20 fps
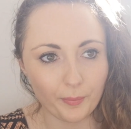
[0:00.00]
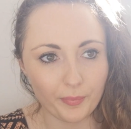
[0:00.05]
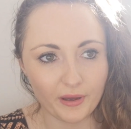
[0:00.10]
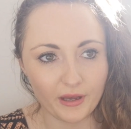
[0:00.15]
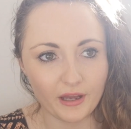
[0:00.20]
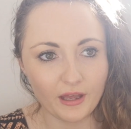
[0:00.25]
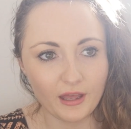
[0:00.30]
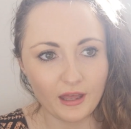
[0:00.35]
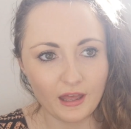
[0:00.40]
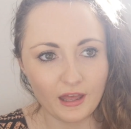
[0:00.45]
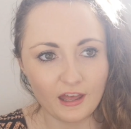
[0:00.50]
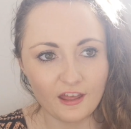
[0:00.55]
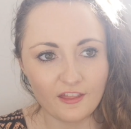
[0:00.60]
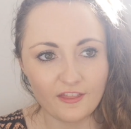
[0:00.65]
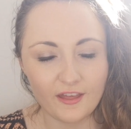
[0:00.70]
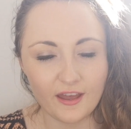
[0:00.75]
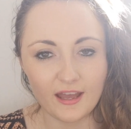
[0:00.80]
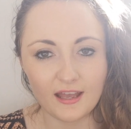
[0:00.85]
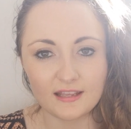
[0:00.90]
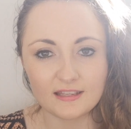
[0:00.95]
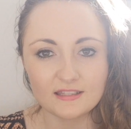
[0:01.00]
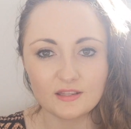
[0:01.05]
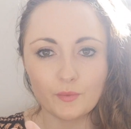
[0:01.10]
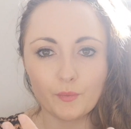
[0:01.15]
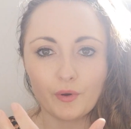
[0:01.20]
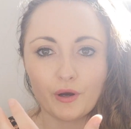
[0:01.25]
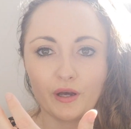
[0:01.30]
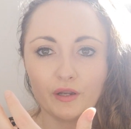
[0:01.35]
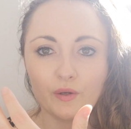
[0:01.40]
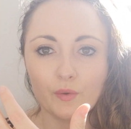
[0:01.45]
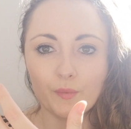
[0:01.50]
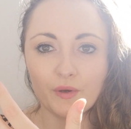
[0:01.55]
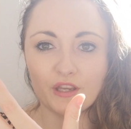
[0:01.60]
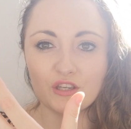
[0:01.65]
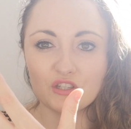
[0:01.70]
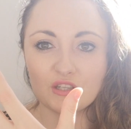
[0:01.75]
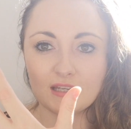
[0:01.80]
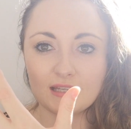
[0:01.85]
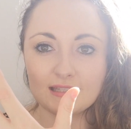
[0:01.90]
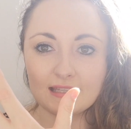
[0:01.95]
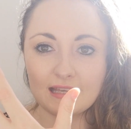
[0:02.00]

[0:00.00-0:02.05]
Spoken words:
but There's the one which is